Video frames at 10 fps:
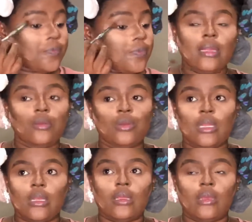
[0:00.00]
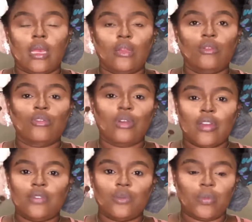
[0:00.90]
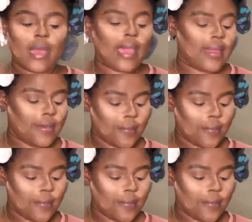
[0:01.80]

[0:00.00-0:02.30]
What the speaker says: I I know you have to buy